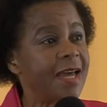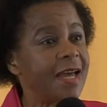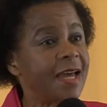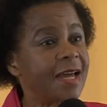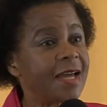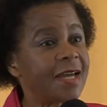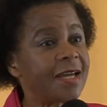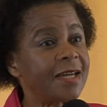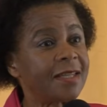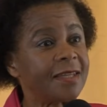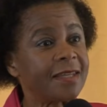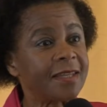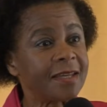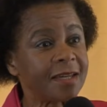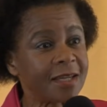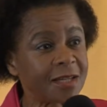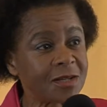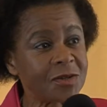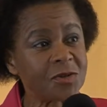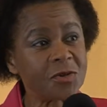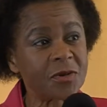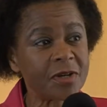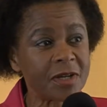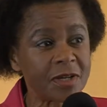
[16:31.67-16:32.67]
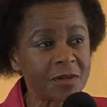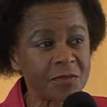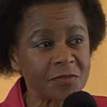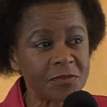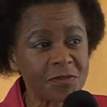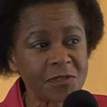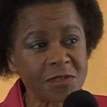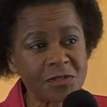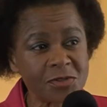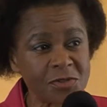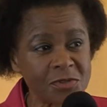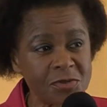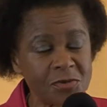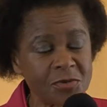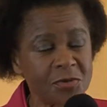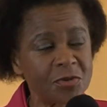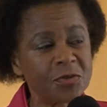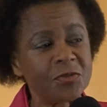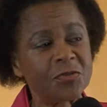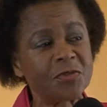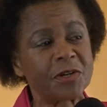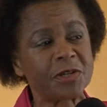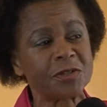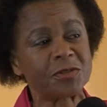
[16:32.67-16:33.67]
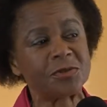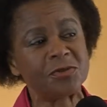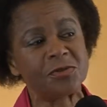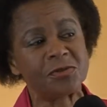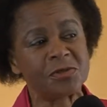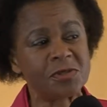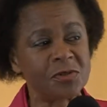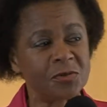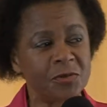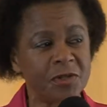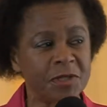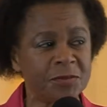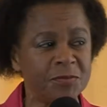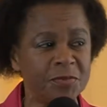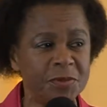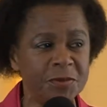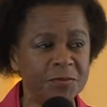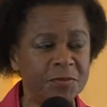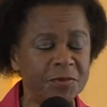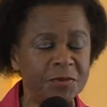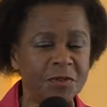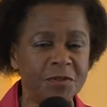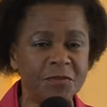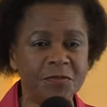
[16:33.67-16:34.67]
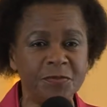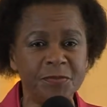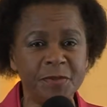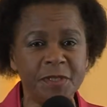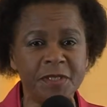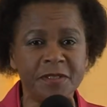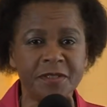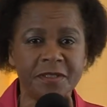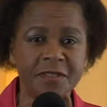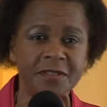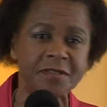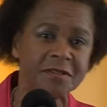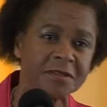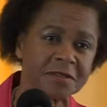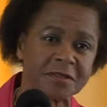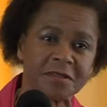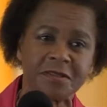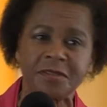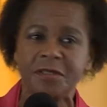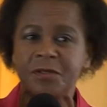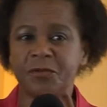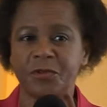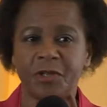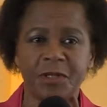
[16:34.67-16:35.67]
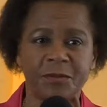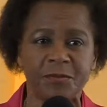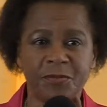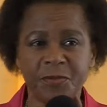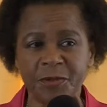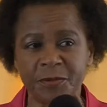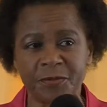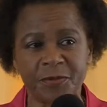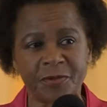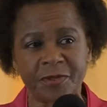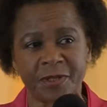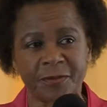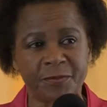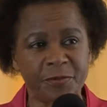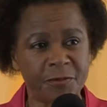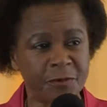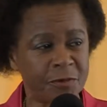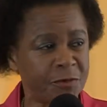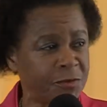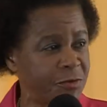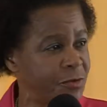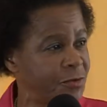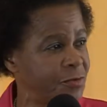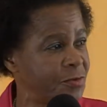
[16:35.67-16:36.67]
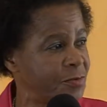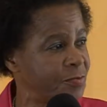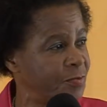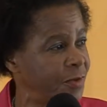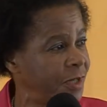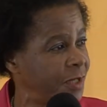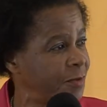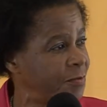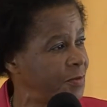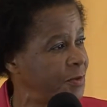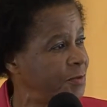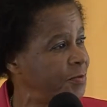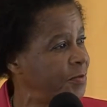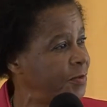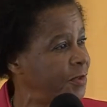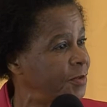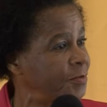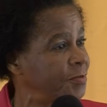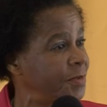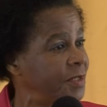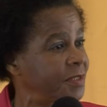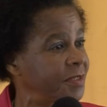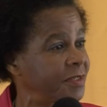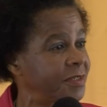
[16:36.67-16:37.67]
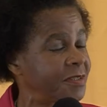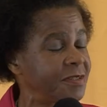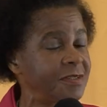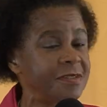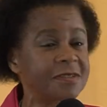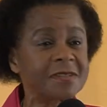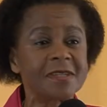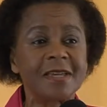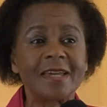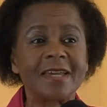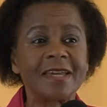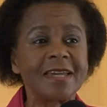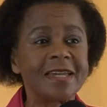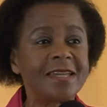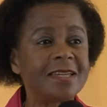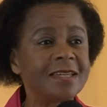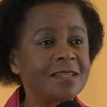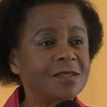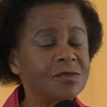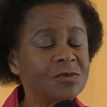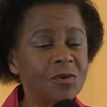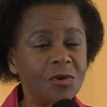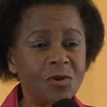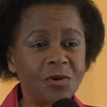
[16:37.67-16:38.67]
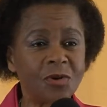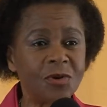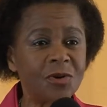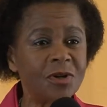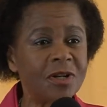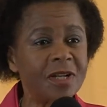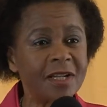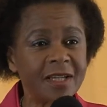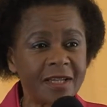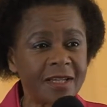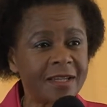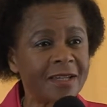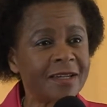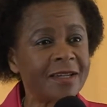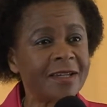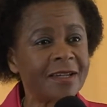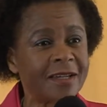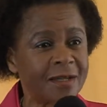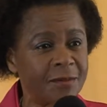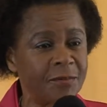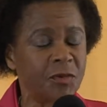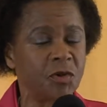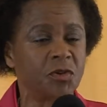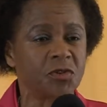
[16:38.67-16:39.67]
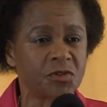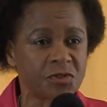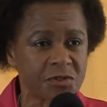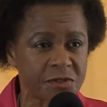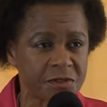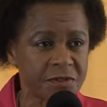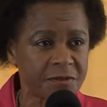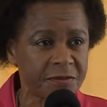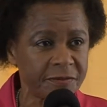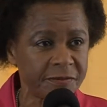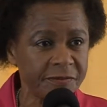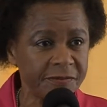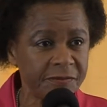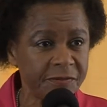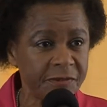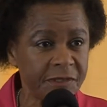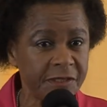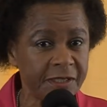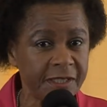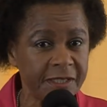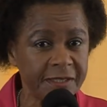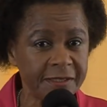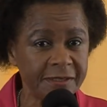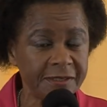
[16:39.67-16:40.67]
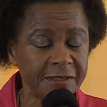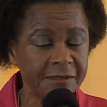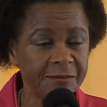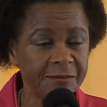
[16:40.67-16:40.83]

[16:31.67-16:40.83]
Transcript: And then you have the issue of accusing white people of being racist and white people accuse black people of being racist. It's all chamors, right?